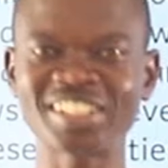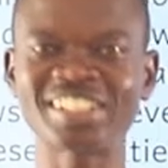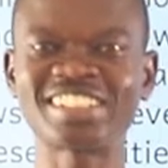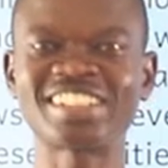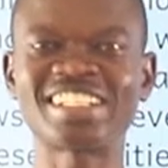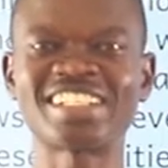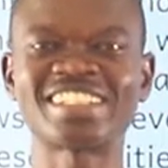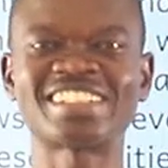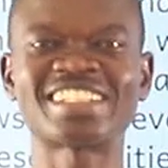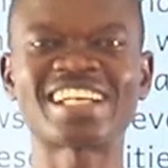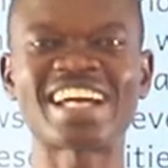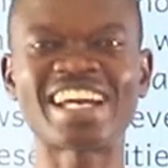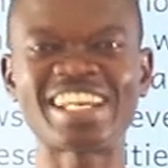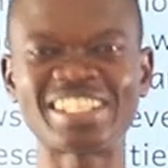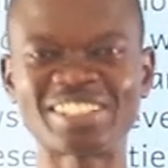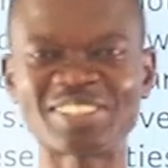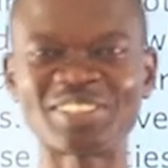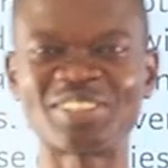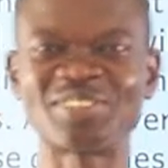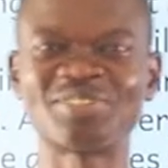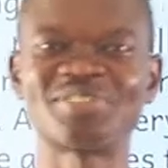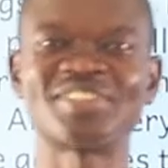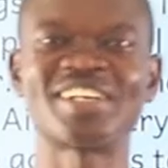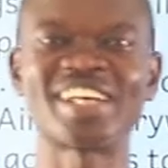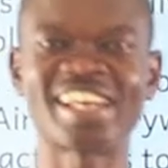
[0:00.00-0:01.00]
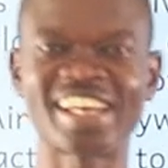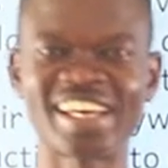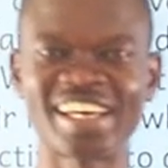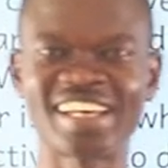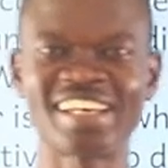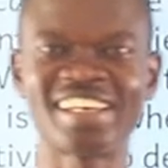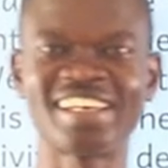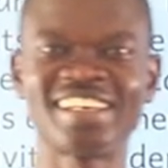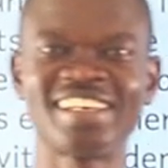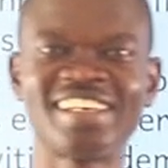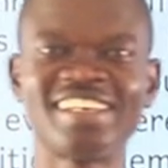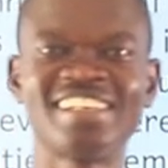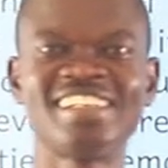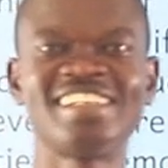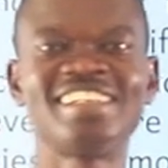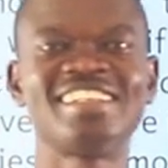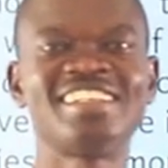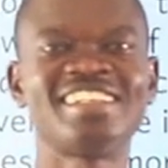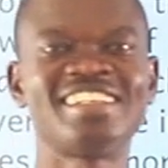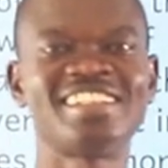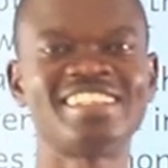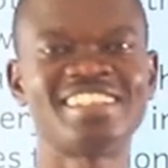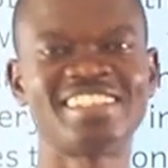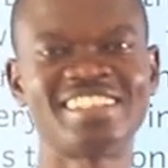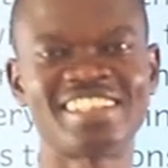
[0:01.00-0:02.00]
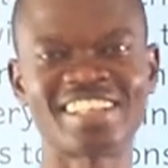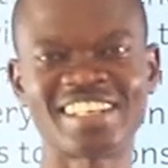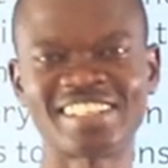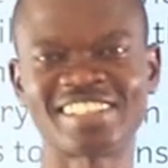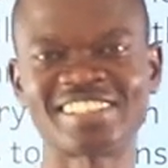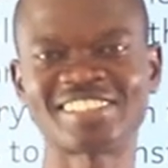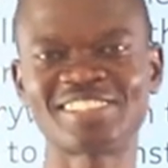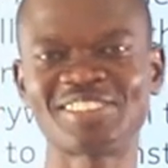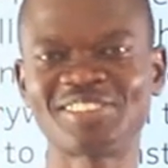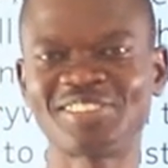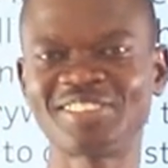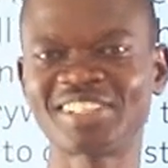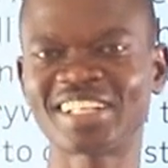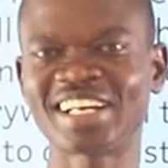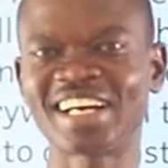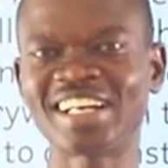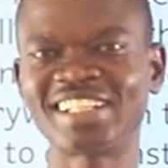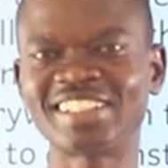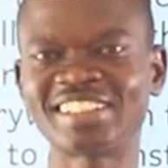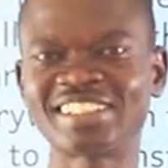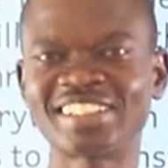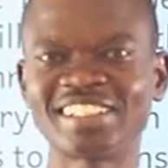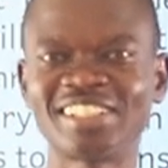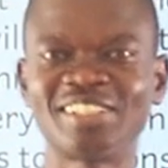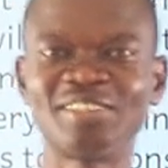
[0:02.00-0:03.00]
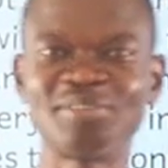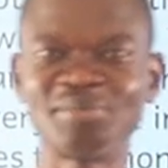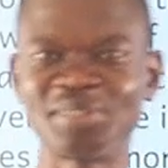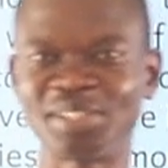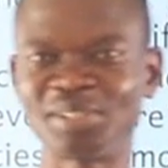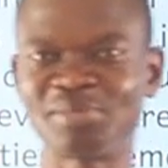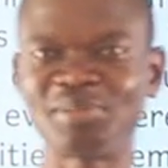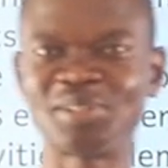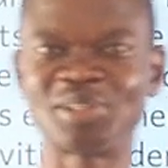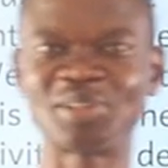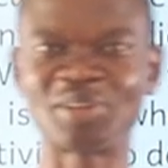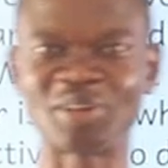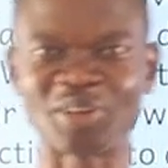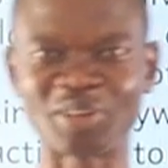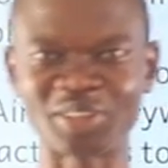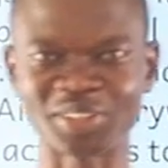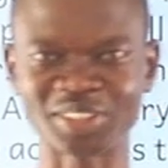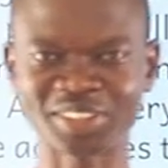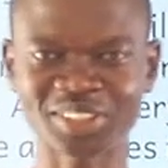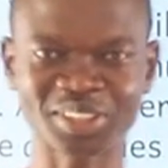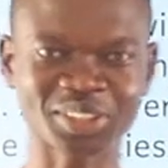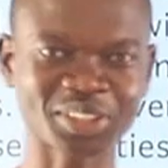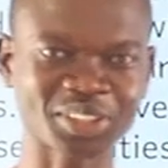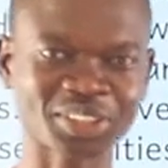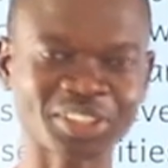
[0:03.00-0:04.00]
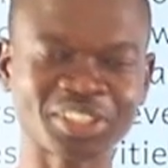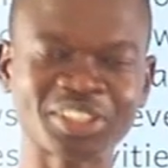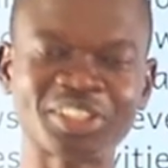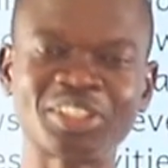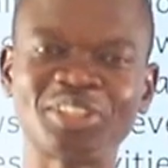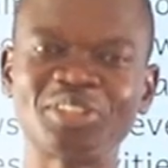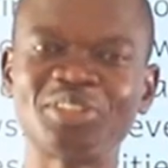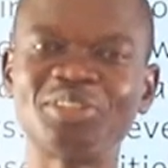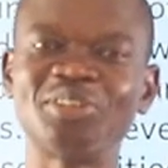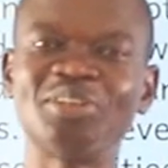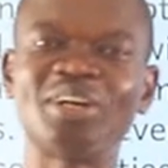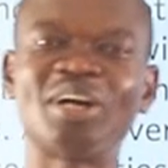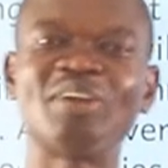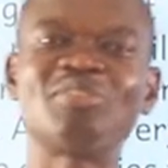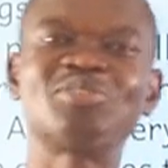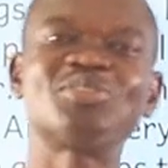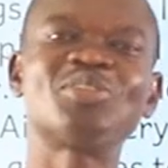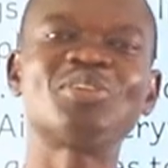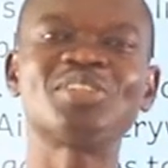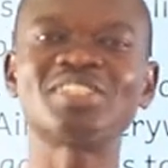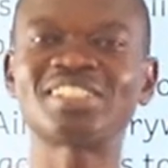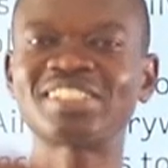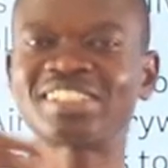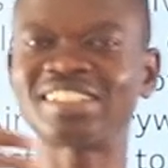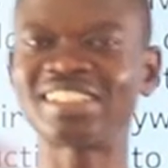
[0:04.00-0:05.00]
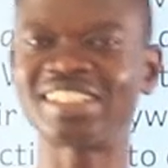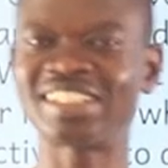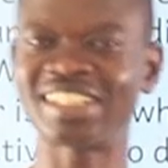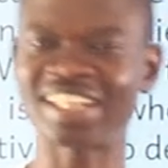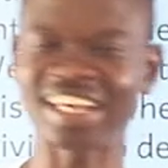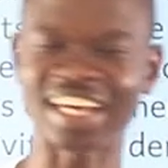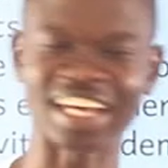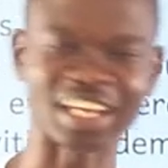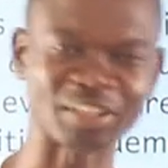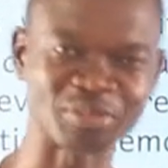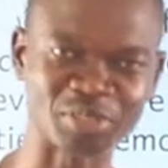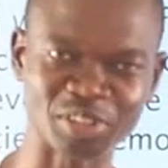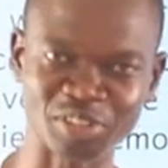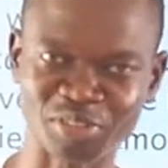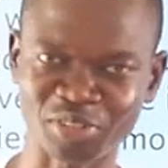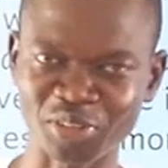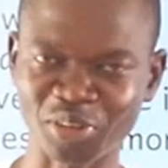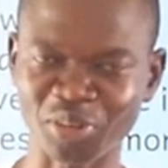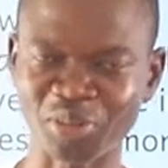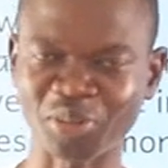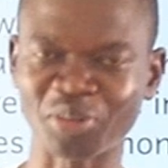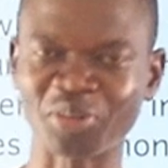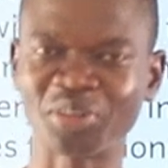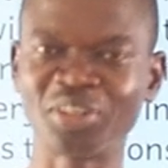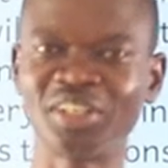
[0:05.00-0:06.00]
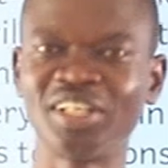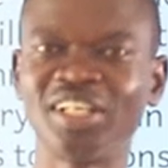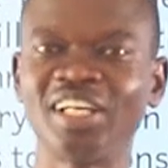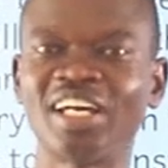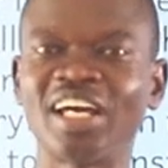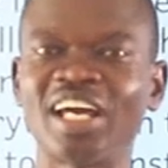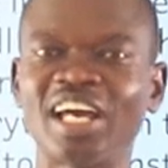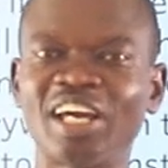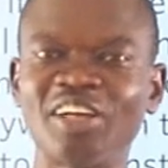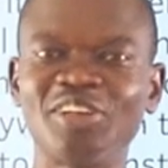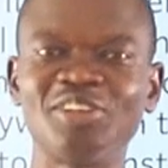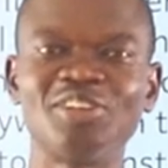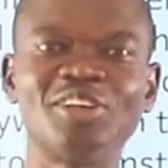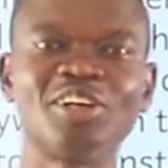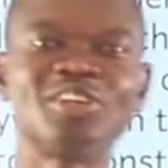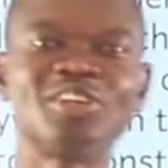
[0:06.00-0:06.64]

what is the size of air? Yes, you can't tell me because you have not seen air before, and you